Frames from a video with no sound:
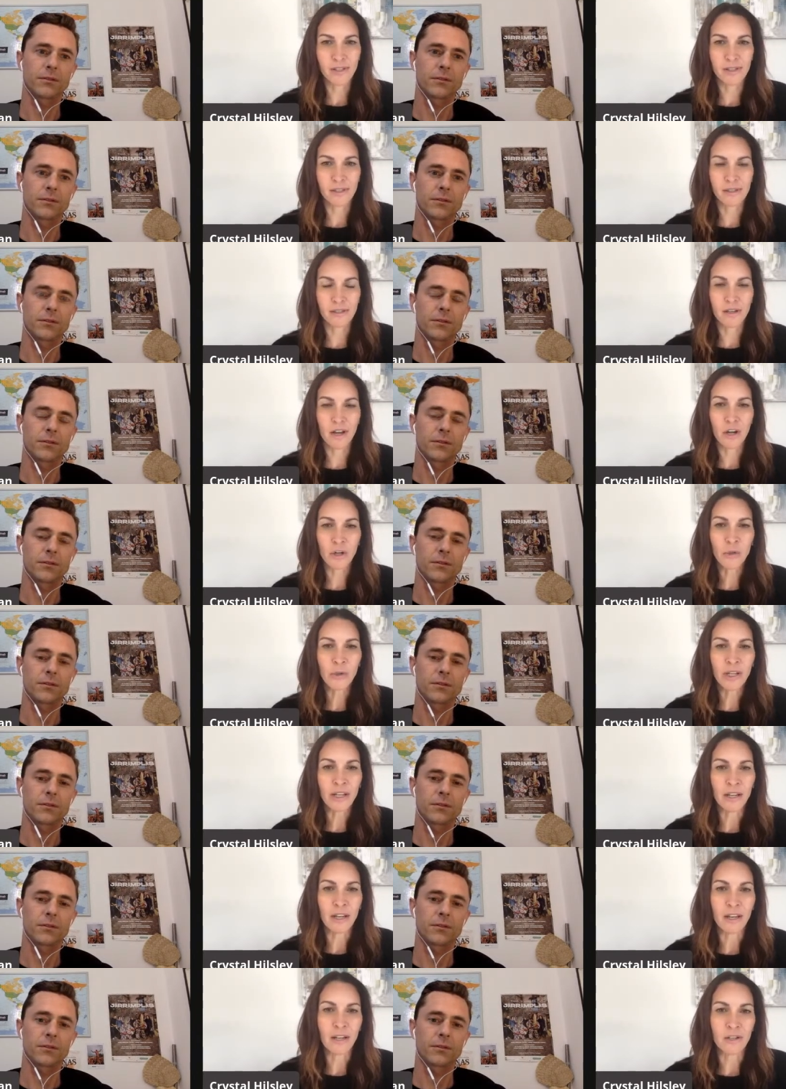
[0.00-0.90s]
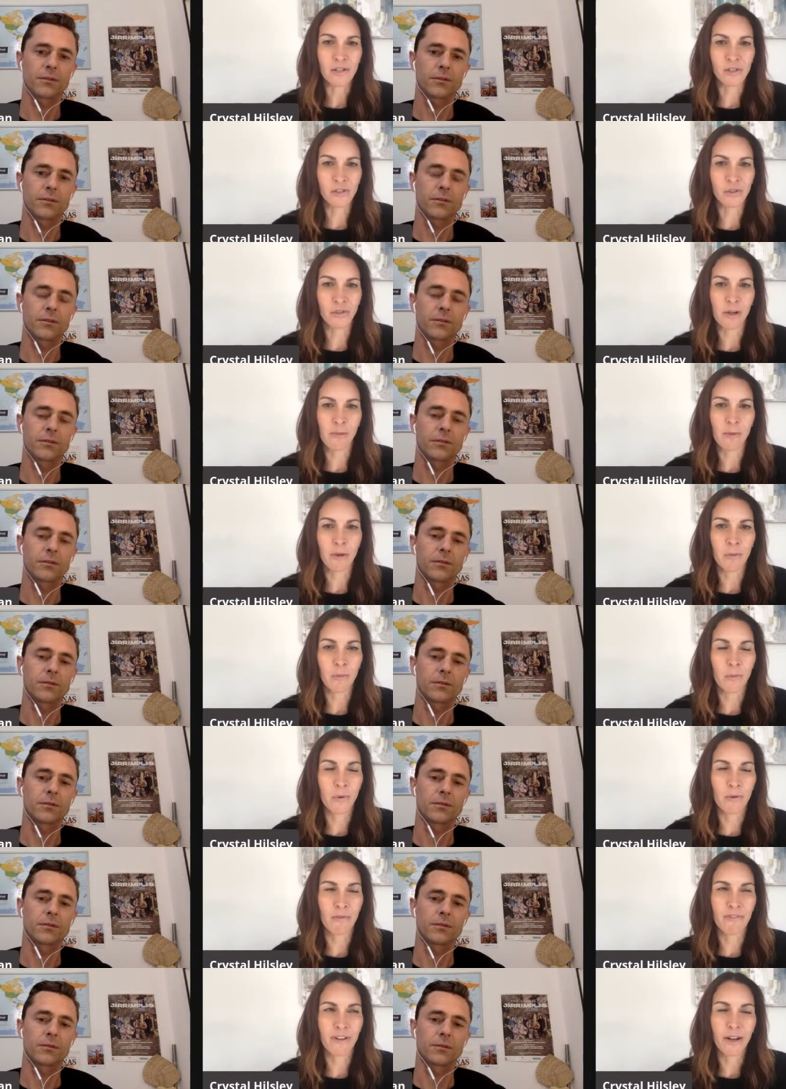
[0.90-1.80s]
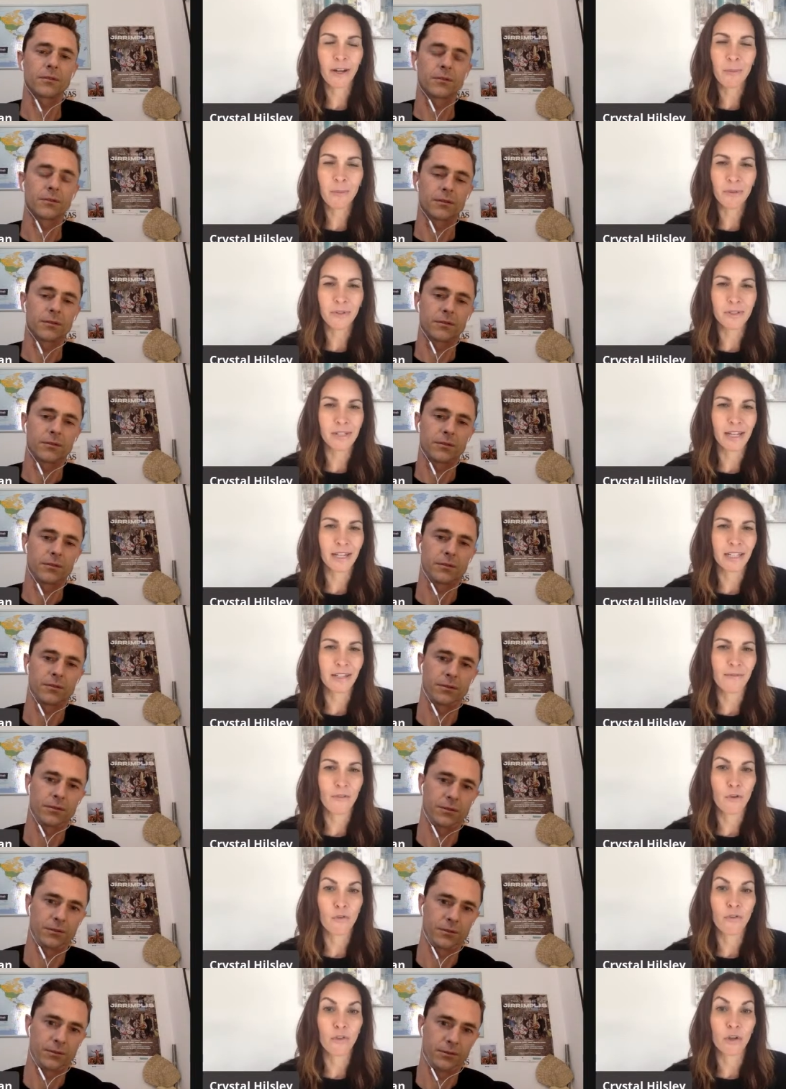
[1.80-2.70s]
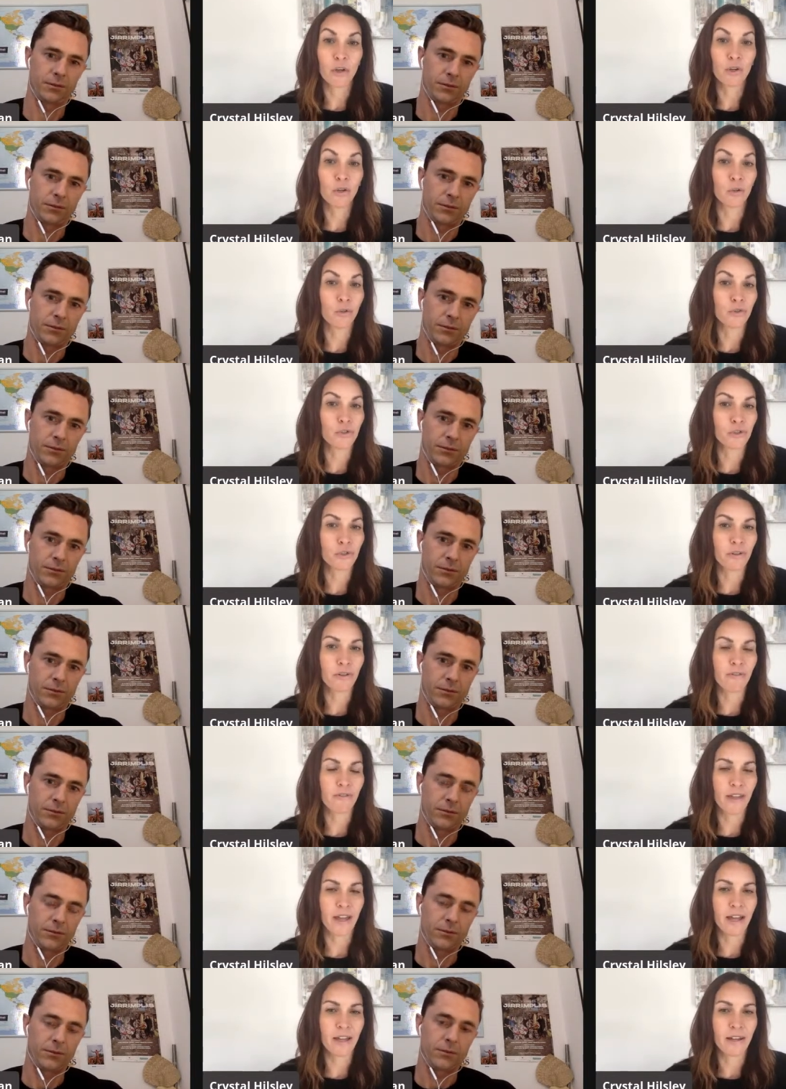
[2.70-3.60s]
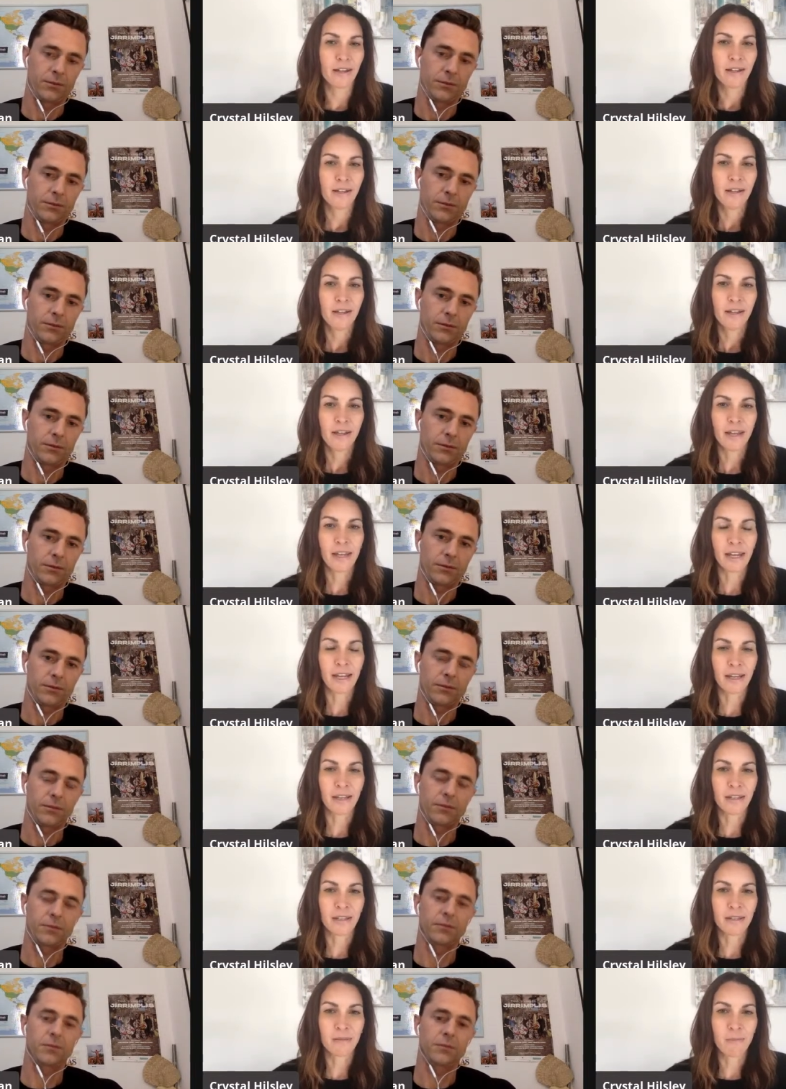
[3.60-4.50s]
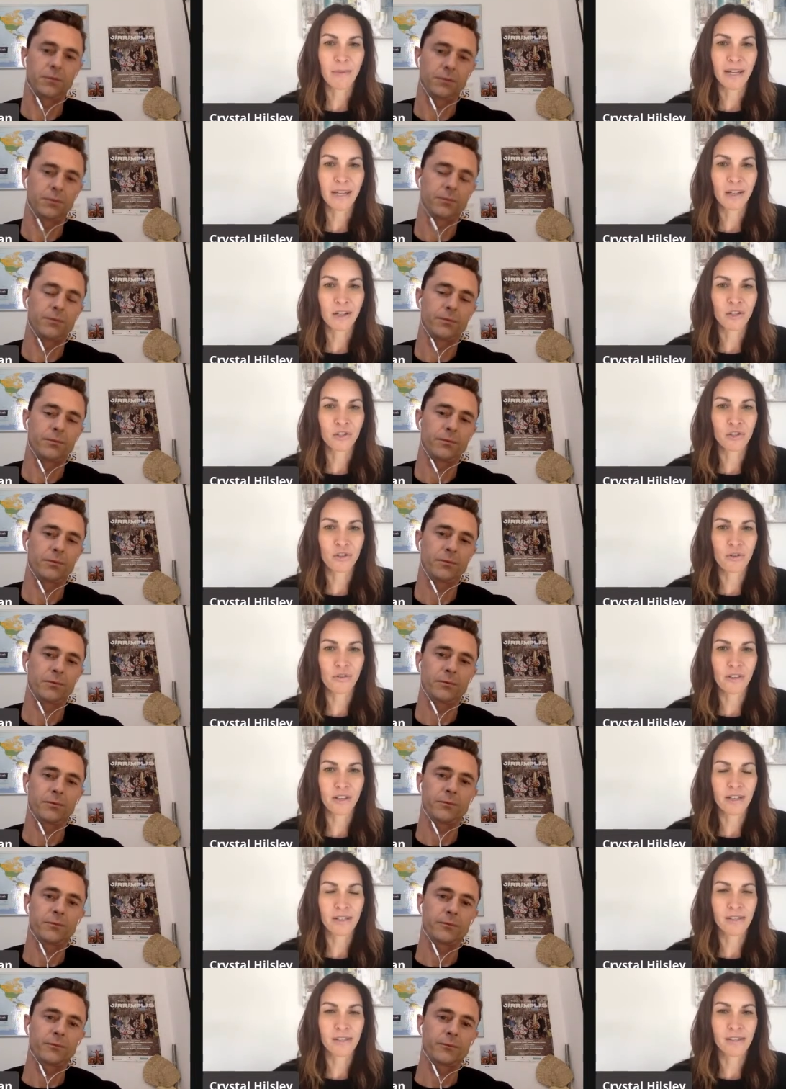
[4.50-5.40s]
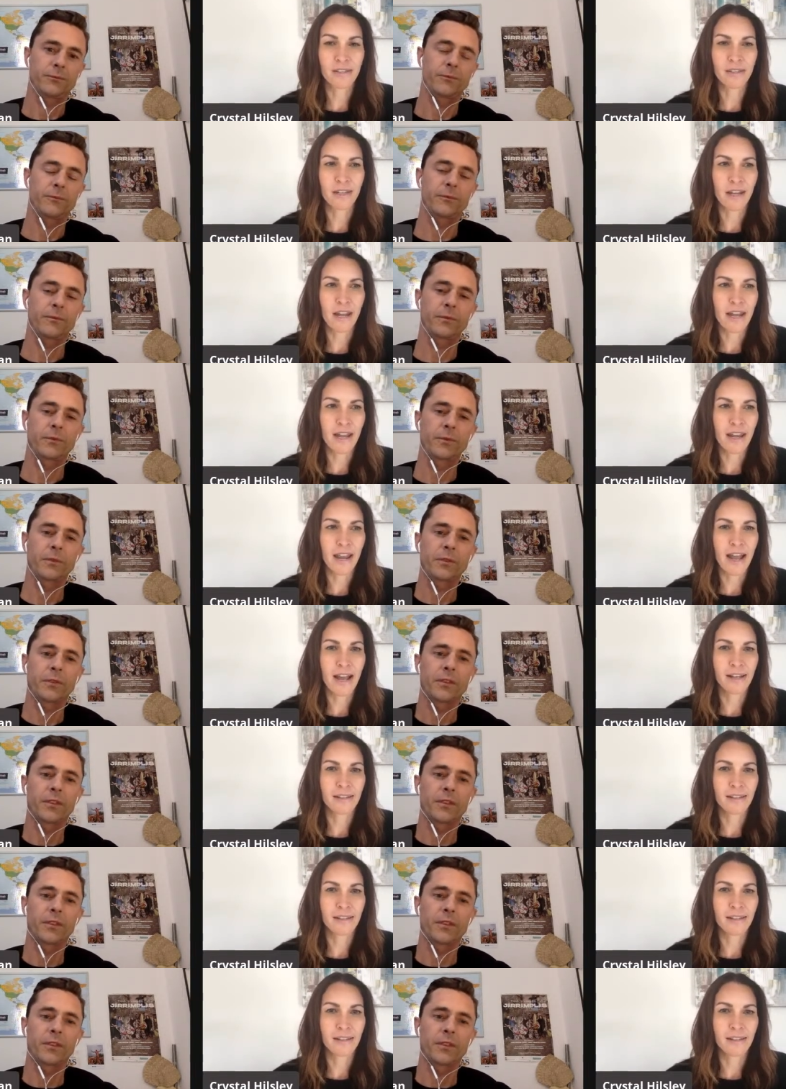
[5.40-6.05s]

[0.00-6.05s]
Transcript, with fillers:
Speaker 1: Is not only in the industry, but we're very protective over the culture of that and mm-hmm. making sure that it stay it